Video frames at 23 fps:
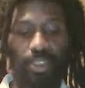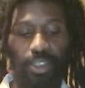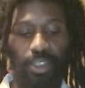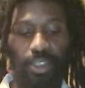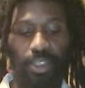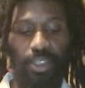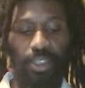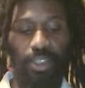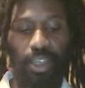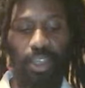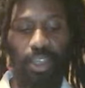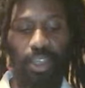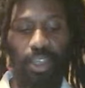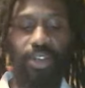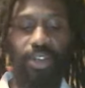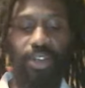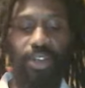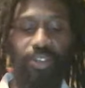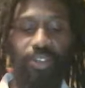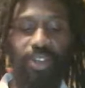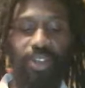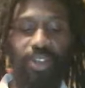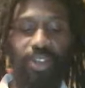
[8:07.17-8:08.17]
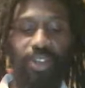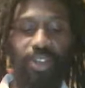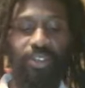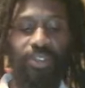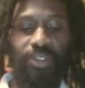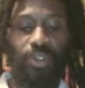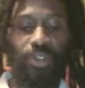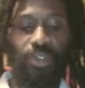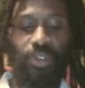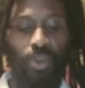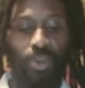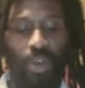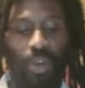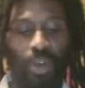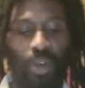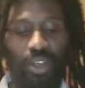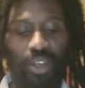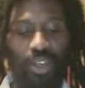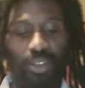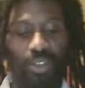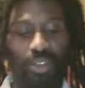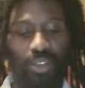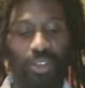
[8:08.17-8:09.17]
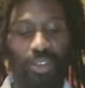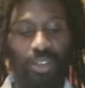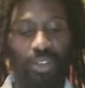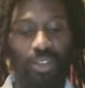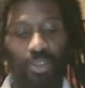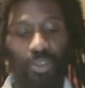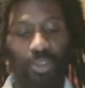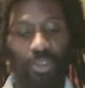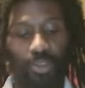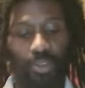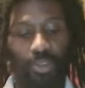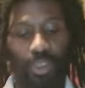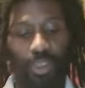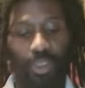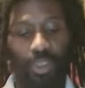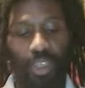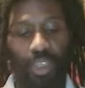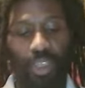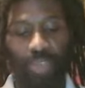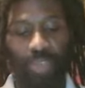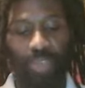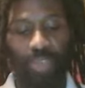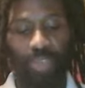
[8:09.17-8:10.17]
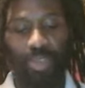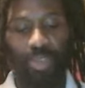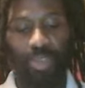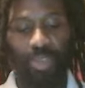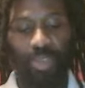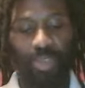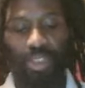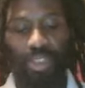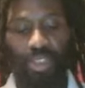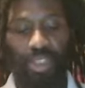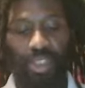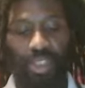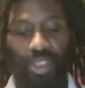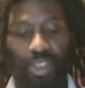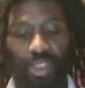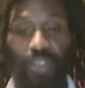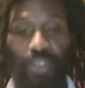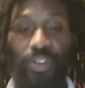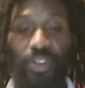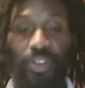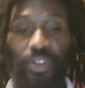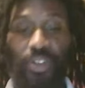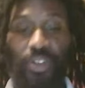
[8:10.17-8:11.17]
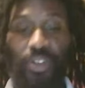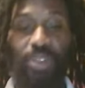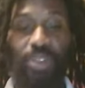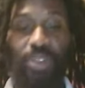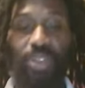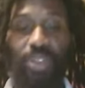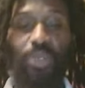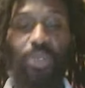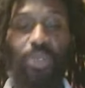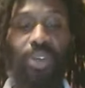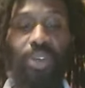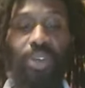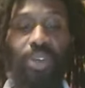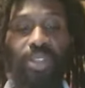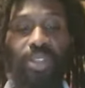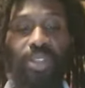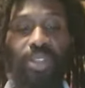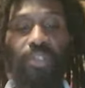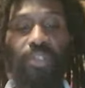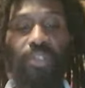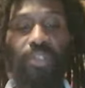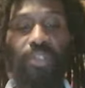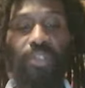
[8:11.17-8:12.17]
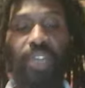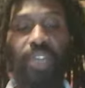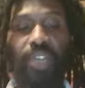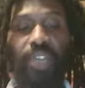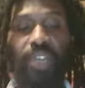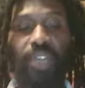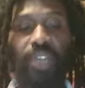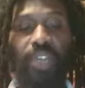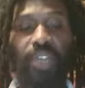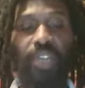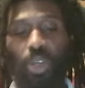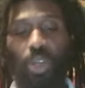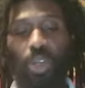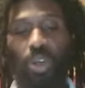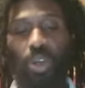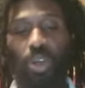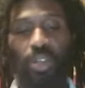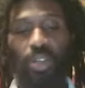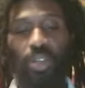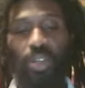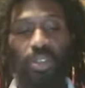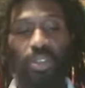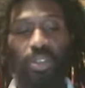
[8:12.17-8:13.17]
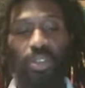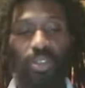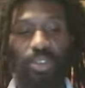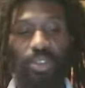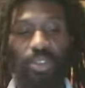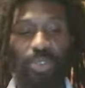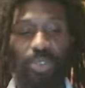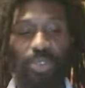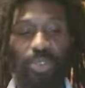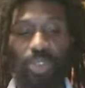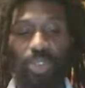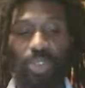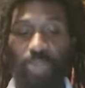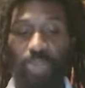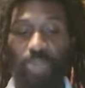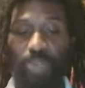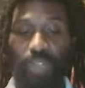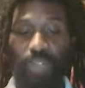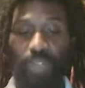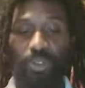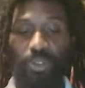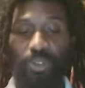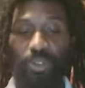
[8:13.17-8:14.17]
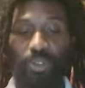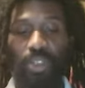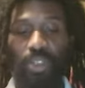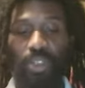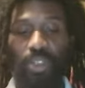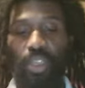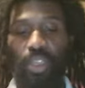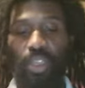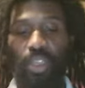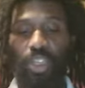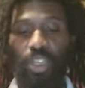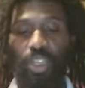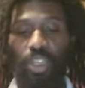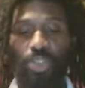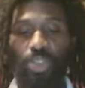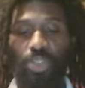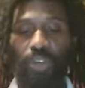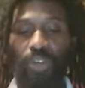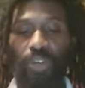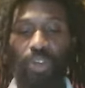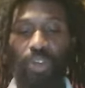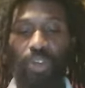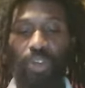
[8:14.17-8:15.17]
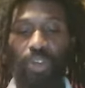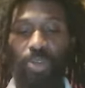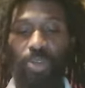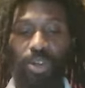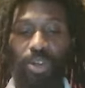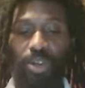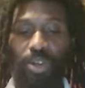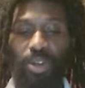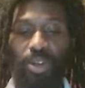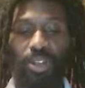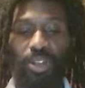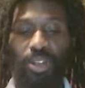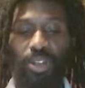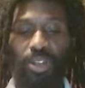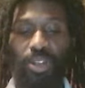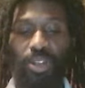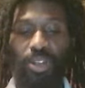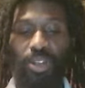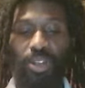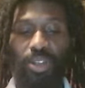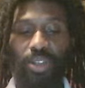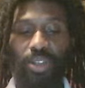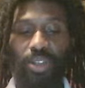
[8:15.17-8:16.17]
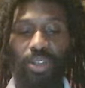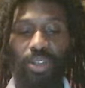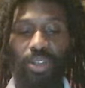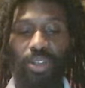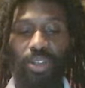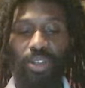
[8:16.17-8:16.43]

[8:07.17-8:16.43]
A God of love or oneness. Help them see that the fundamental oneness of life requires us to be respectful to our fellow parts of the whole.